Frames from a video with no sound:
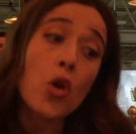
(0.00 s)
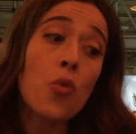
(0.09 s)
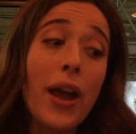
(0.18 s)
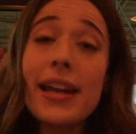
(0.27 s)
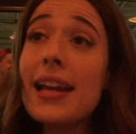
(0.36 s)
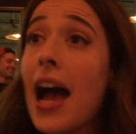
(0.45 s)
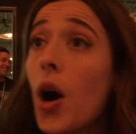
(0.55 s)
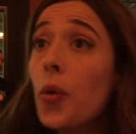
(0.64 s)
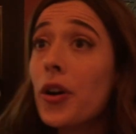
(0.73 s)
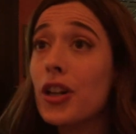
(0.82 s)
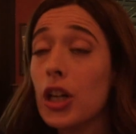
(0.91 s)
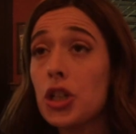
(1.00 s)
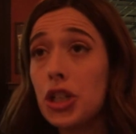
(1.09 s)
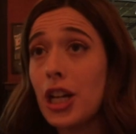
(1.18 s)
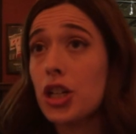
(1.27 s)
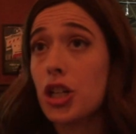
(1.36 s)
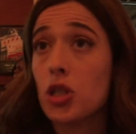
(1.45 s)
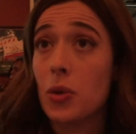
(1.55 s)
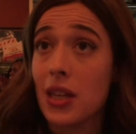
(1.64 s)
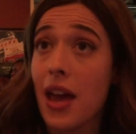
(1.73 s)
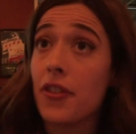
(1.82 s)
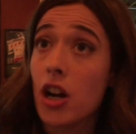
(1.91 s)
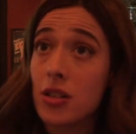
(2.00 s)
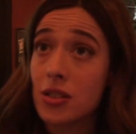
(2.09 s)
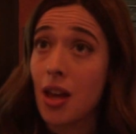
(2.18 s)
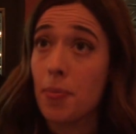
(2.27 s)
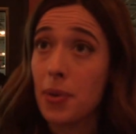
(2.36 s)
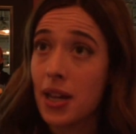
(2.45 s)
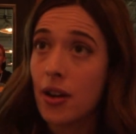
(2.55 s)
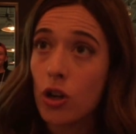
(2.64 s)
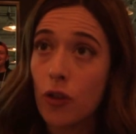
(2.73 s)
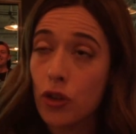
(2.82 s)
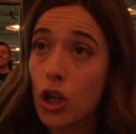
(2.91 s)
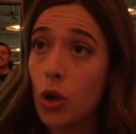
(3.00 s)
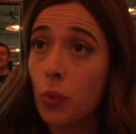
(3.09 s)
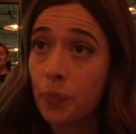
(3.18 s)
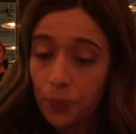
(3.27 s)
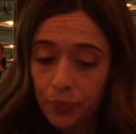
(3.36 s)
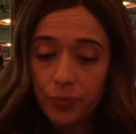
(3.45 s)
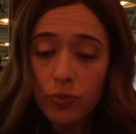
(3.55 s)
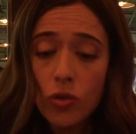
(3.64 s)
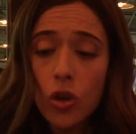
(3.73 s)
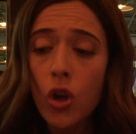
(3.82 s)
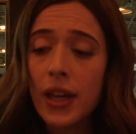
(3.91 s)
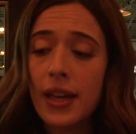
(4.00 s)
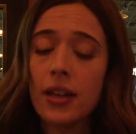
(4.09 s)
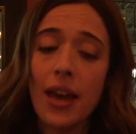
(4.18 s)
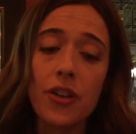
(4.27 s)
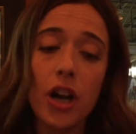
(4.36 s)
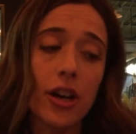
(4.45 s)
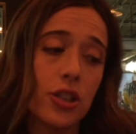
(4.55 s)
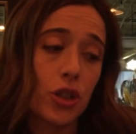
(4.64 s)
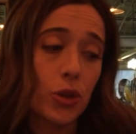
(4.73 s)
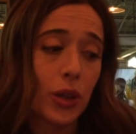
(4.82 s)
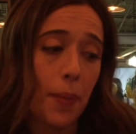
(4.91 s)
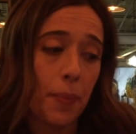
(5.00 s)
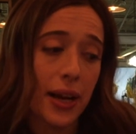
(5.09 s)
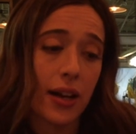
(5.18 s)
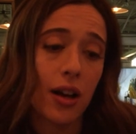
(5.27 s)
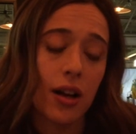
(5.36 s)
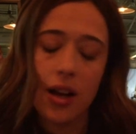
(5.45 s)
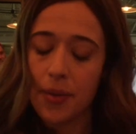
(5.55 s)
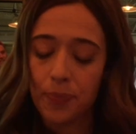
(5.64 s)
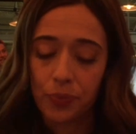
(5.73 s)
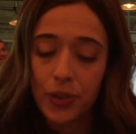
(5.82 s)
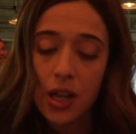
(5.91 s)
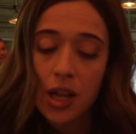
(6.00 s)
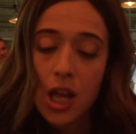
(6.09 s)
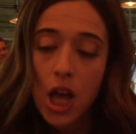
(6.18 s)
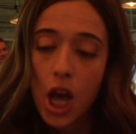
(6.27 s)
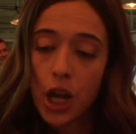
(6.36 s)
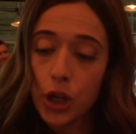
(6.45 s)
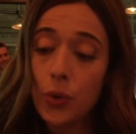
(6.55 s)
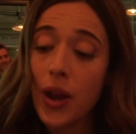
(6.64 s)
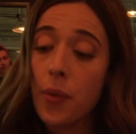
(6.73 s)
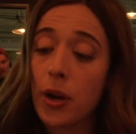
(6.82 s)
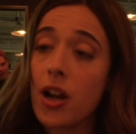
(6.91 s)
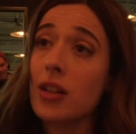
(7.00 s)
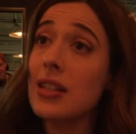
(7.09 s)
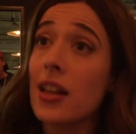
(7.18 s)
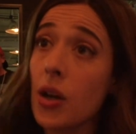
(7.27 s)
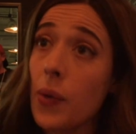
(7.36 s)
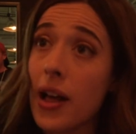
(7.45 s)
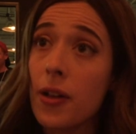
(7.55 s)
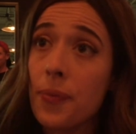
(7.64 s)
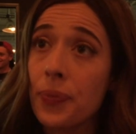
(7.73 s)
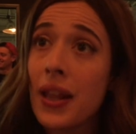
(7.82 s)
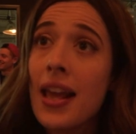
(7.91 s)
Right now, we're in negotiations with Kevin Hart's company. I don't know if you know, Kevin Hart has a new company called, a new network called LOL.